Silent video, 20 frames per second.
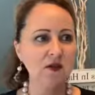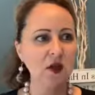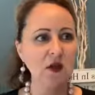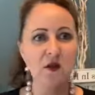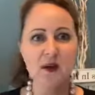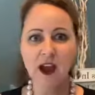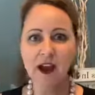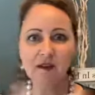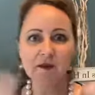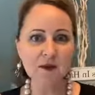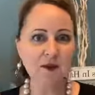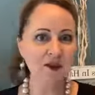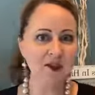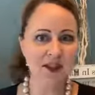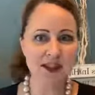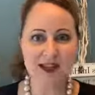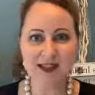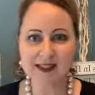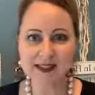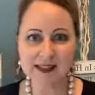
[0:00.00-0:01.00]
don't have
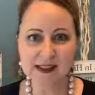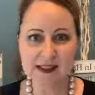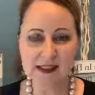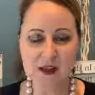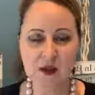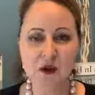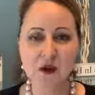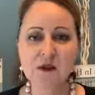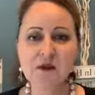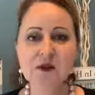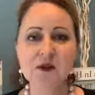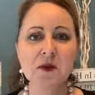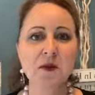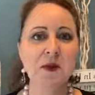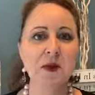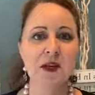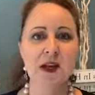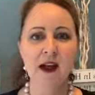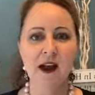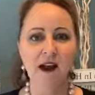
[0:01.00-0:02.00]
merchandise in the store for
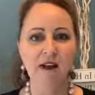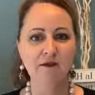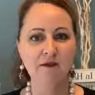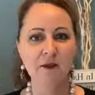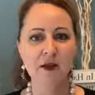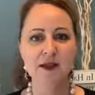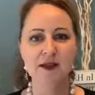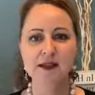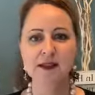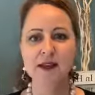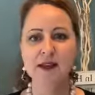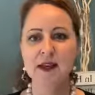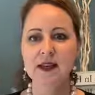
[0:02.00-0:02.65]
3.5 months.